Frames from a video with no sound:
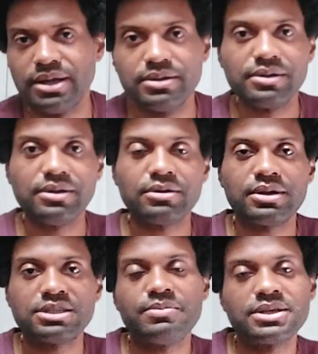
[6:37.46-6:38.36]
that. You know,
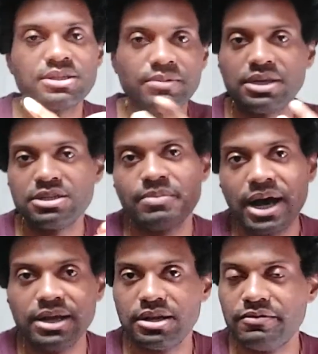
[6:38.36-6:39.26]
that's messing up the kid's
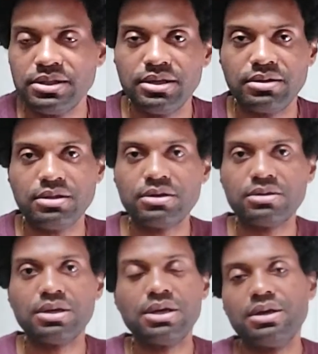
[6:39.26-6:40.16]
mind and everything, you
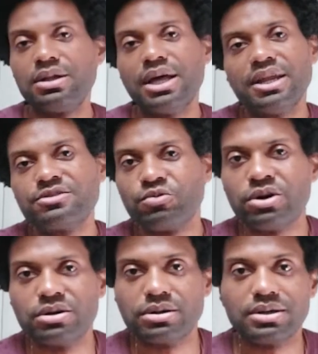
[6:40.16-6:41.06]
know. Like, that's
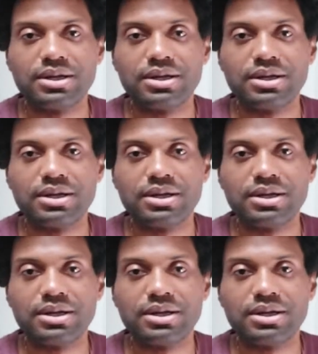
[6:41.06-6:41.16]
wrong.